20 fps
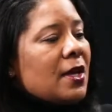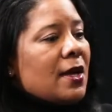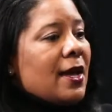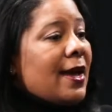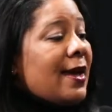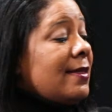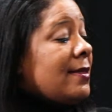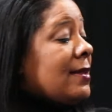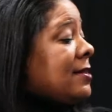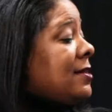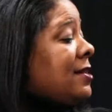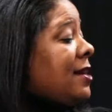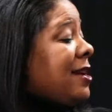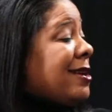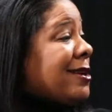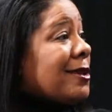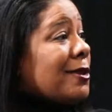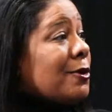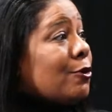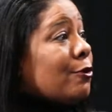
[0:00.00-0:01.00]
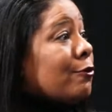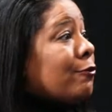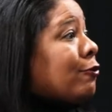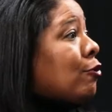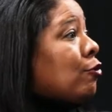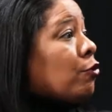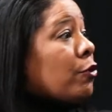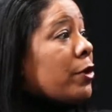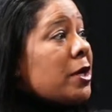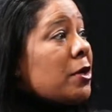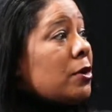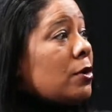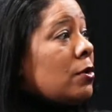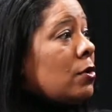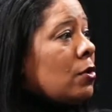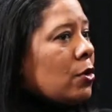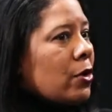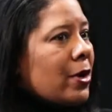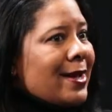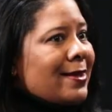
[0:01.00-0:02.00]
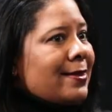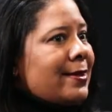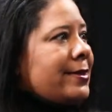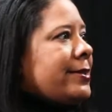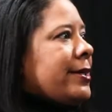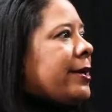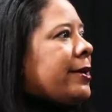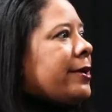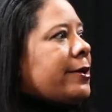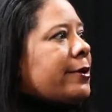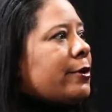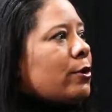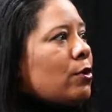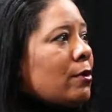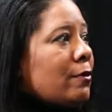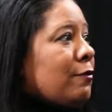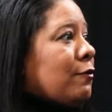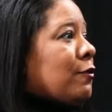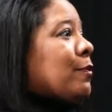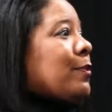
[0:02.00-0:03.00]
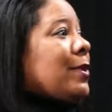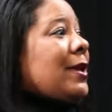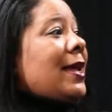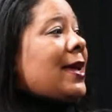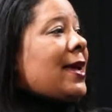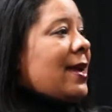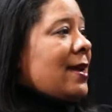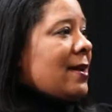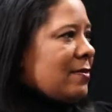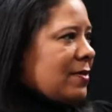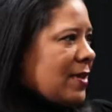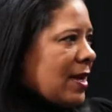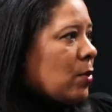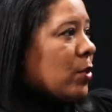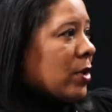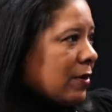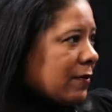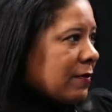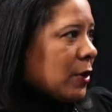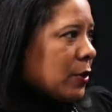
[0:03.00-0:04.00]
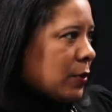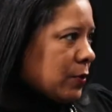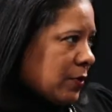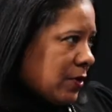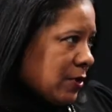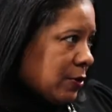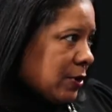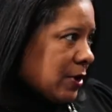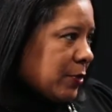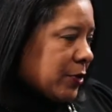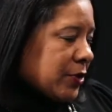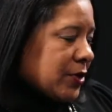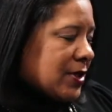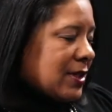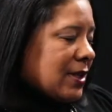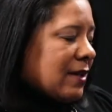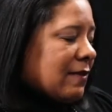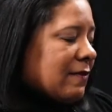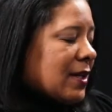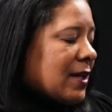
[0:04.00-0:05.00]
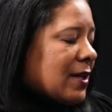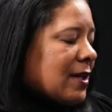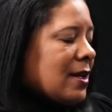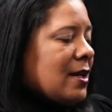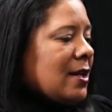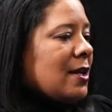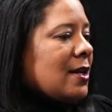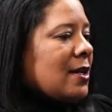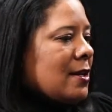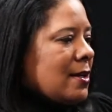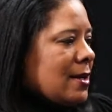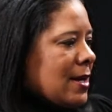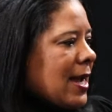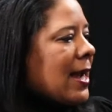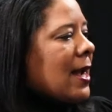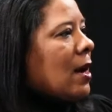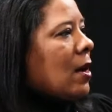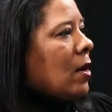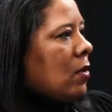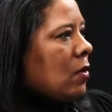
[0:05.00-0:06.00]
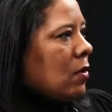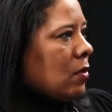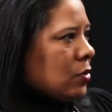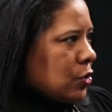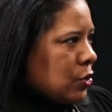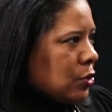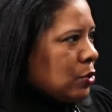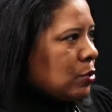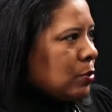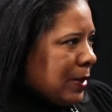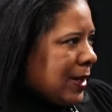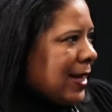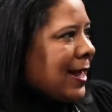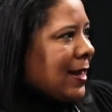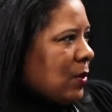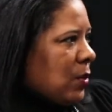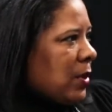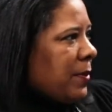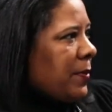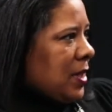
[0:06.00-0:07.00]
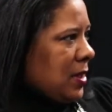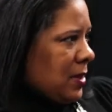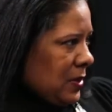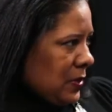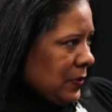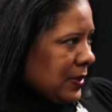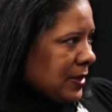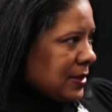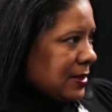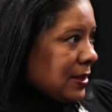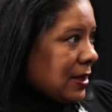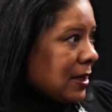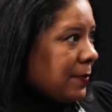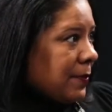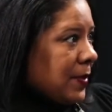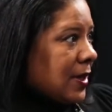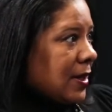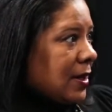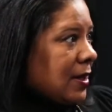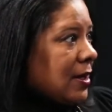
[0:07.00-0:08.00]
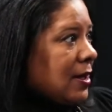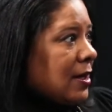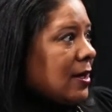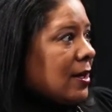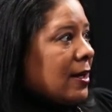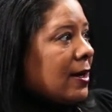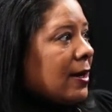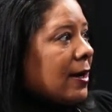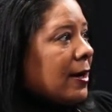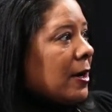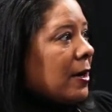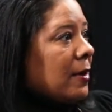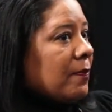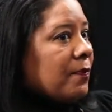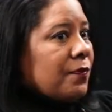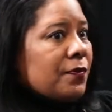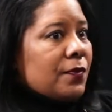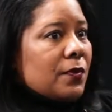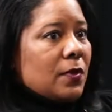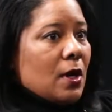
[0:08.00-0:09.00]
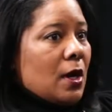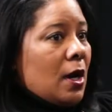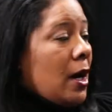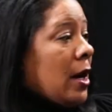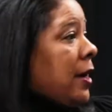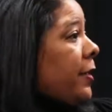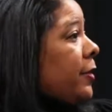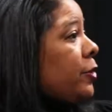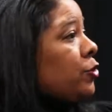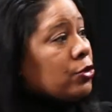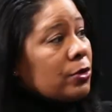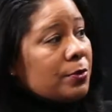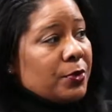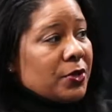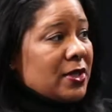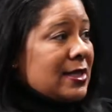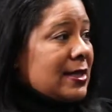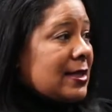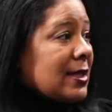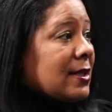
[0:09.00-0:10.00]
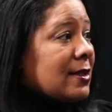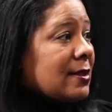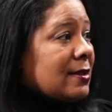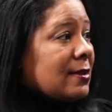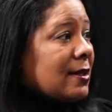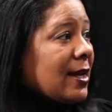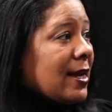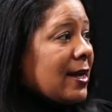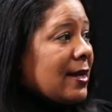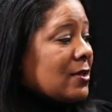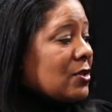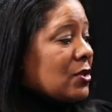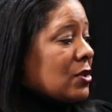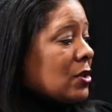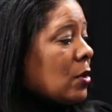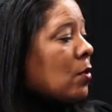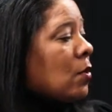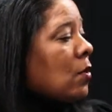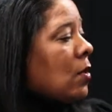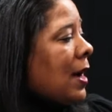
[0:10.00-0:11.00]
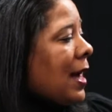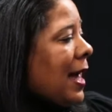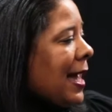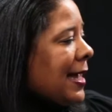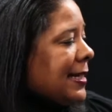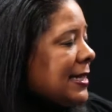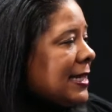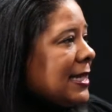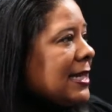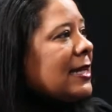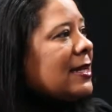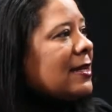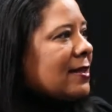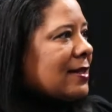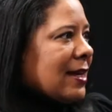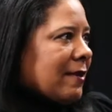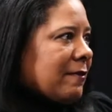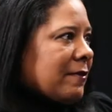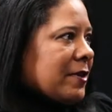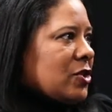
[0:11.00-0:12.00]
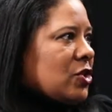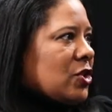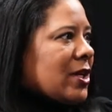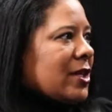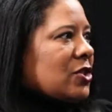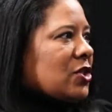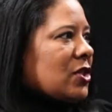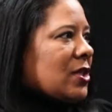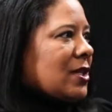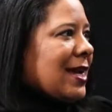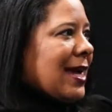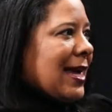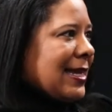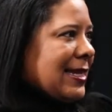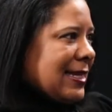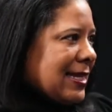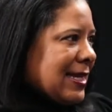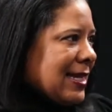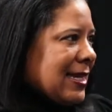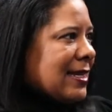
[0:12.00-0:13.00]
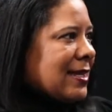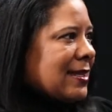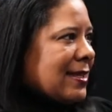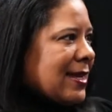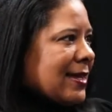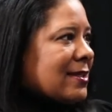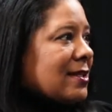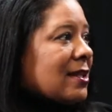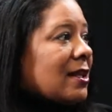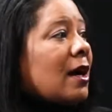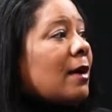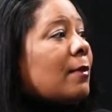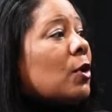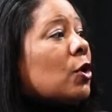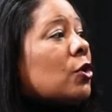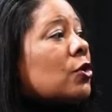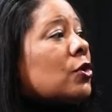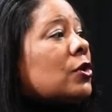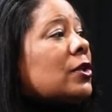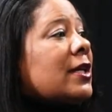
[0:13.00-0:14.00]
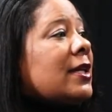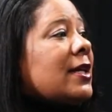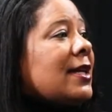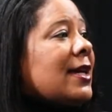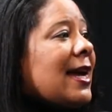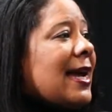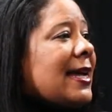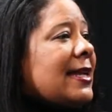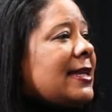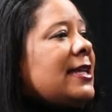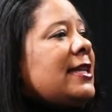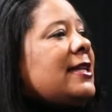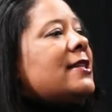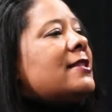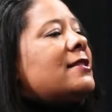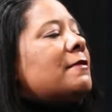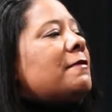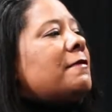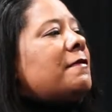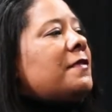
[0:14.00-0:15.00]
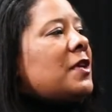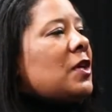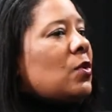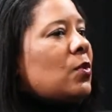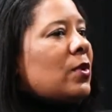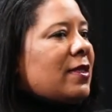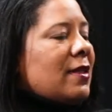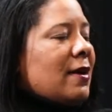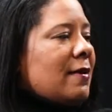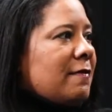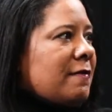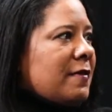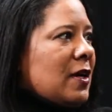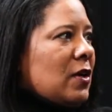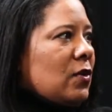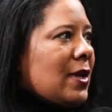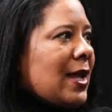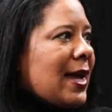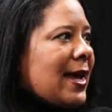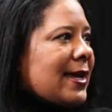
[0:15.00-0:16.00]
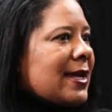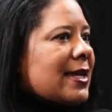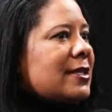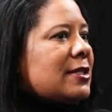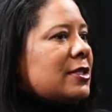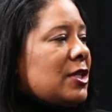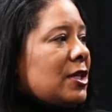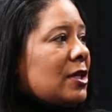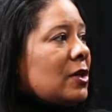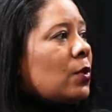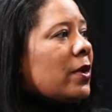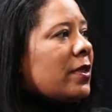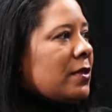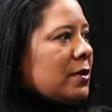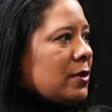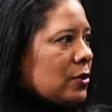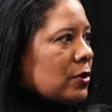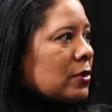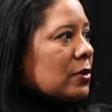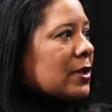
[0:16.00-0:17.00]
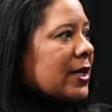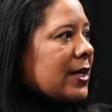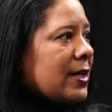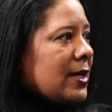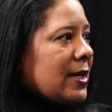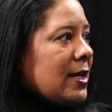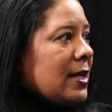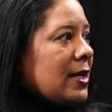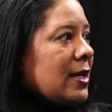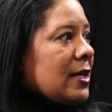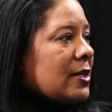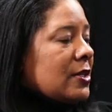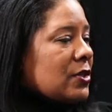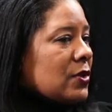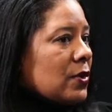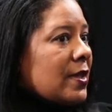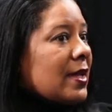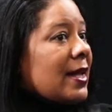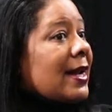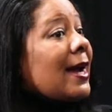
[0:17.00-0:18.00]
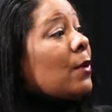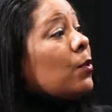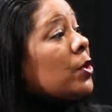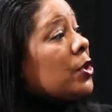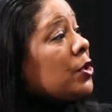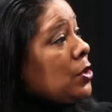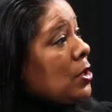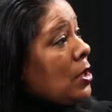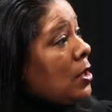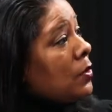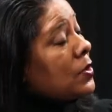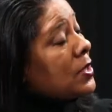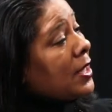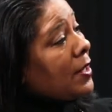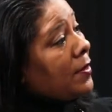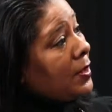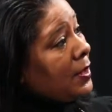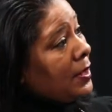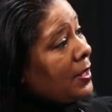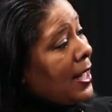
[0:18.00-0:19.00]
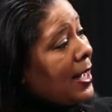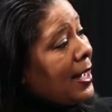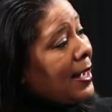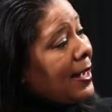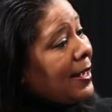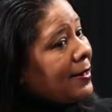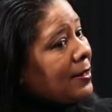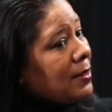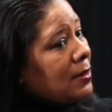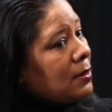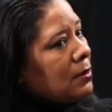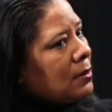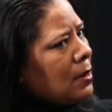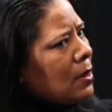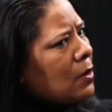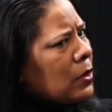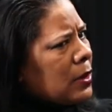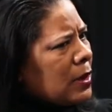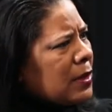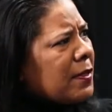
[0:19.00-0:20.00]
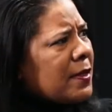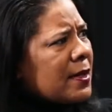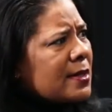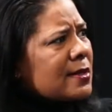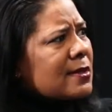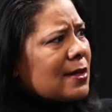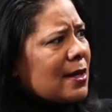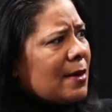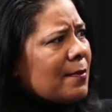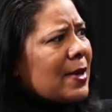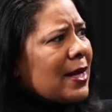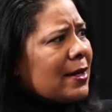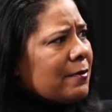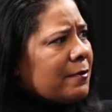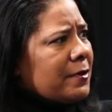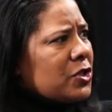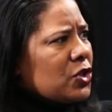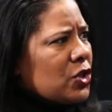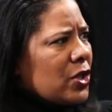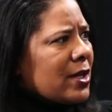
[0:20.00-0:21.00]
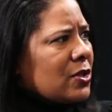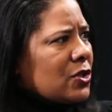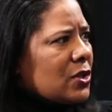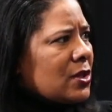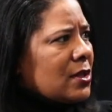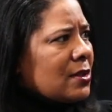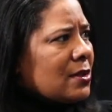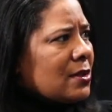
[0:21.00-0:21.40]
Had they taken it on for real, or had they taken it on for play, they would have owned 30% of it. Now, 2 black women own this company, 100%. And so I needed that rejection. I needed that to come early. I needed to feel what that felt like and deal with it early, so that I would know down the line, no, good things come out of rejection.